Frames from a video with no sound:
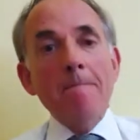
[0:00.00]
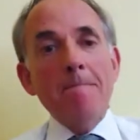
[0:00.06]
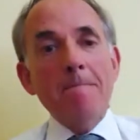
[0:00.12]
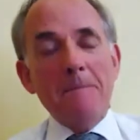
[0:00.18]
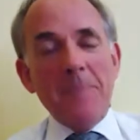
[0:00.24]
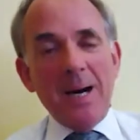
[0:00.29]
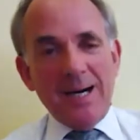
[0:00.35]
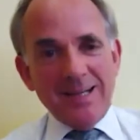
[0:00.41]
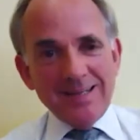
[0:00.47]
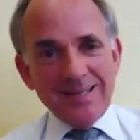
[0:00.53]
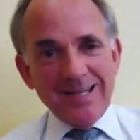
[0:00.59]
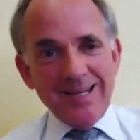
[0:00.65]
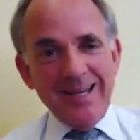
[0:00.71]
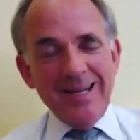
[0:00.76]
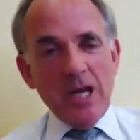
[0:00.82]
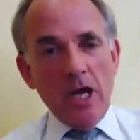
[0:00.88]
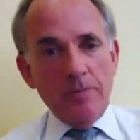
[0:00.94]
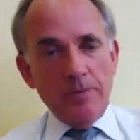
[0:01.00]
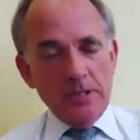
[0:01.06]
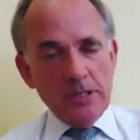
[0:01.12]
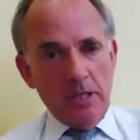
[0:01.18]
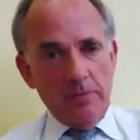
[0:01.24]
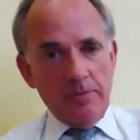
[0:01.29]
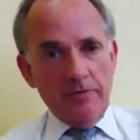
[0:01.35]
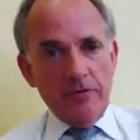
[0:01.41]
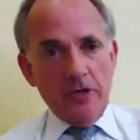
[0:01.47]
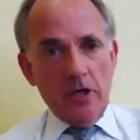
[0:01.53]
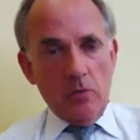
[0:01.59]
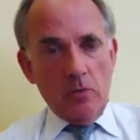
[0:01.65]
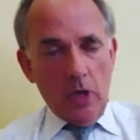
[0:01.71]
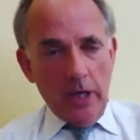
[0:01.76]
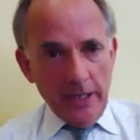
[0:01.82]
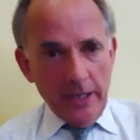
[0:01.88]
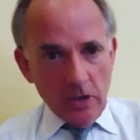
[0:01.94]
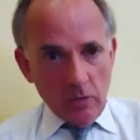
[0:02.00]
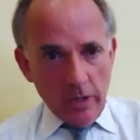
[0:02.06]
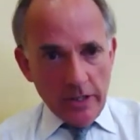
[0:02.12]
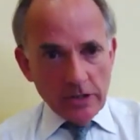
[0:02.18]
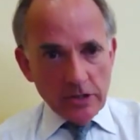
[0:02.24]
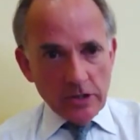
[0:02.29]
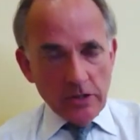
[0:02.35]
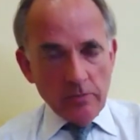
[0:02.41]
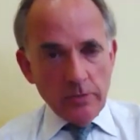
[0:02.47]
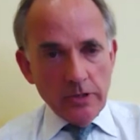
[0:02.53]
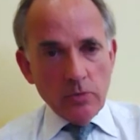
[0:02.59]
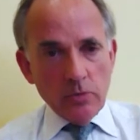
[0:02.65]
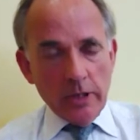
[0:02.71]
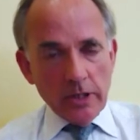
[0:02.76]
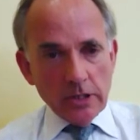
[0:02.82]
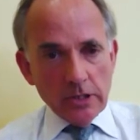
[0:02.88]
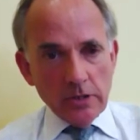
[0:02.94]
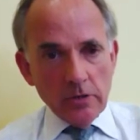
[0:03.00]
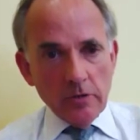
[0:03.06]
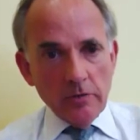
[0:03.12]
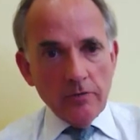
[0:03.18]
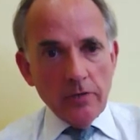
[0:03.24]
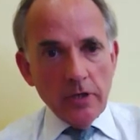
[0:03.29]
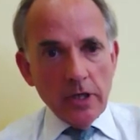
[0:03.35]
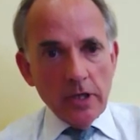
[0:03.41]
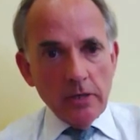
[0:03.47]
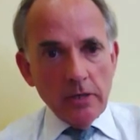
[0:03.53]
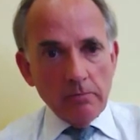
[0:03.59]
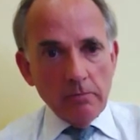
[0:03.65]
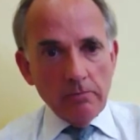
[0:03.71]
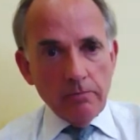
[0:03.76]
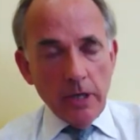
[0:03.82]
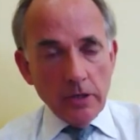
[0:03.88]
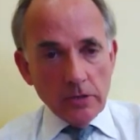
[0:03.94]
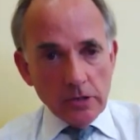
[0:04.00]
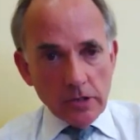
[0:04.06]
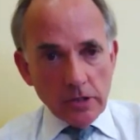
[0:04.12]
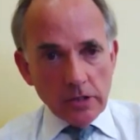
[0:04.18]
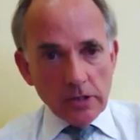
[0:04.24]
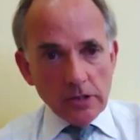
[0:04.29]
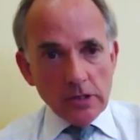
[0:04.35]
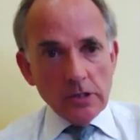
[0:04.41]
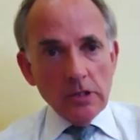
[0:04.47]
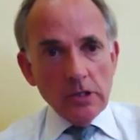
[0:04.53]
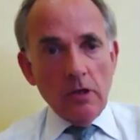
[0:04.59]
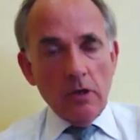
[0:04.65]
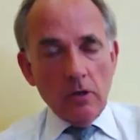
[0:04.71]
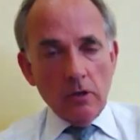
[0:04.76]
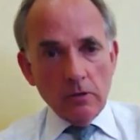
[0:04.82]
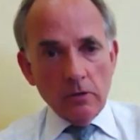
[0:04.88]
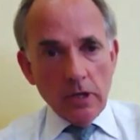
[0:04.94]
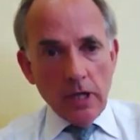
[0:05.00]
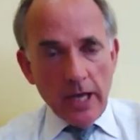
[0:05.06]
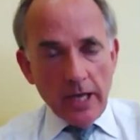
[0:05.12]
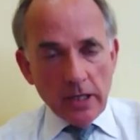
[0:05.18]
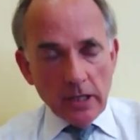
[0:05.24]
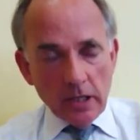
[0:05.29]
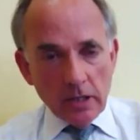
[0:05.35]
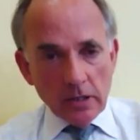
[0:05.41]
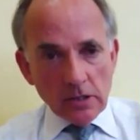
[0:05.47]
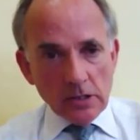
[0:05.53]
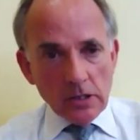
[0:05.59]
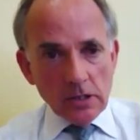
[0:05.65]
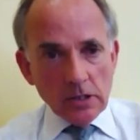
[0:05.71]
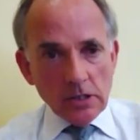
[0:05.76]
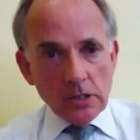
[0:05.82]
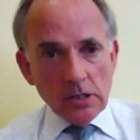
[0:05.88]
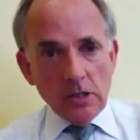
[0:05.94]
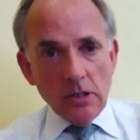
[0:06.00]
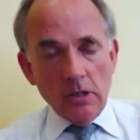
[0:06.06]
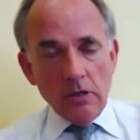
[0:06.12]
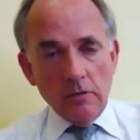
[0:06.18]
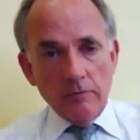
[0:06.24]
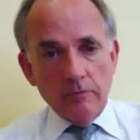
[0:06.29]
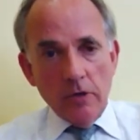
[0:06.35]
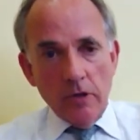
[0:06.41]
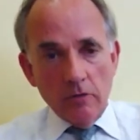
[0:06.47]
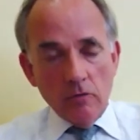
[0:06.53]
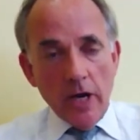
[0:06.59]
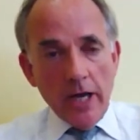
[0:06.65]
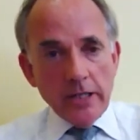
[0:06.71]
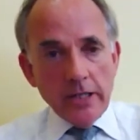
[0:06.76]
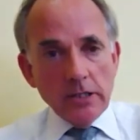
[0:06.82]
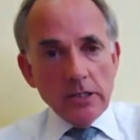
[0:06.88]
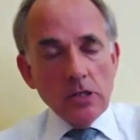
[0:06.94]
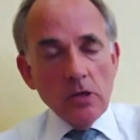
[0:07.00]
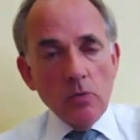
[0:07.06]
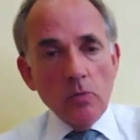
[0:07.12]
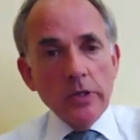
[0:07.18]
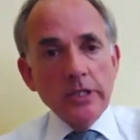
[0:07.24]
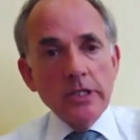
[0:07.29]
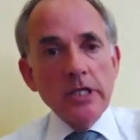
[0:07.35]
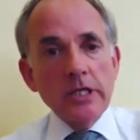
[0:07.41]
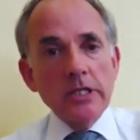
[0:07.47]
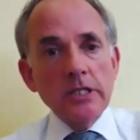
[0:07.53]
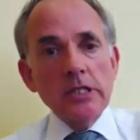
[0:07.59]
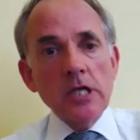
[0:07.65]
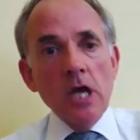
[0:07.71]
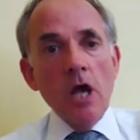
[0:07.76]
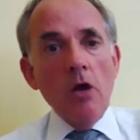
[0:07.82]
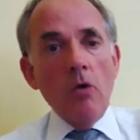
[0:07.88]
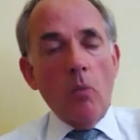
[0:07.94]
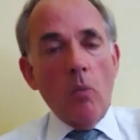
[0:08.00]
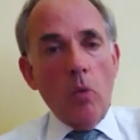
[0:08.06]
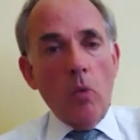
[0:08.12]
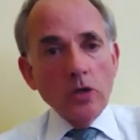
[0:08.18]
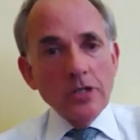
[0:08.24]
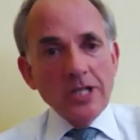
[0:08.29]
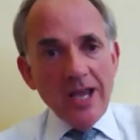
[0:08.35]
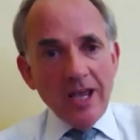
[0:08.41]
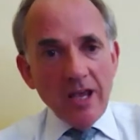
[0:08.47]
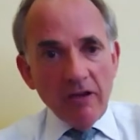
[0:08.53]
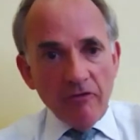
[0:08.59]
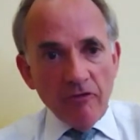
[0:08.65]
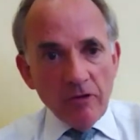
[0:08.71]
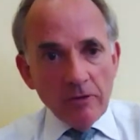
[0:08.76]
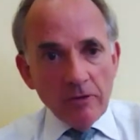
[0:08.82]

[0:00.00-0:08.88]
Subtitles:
But it opens up a far wider question, which one or two of the posters on Any Answers have raised, which is, what if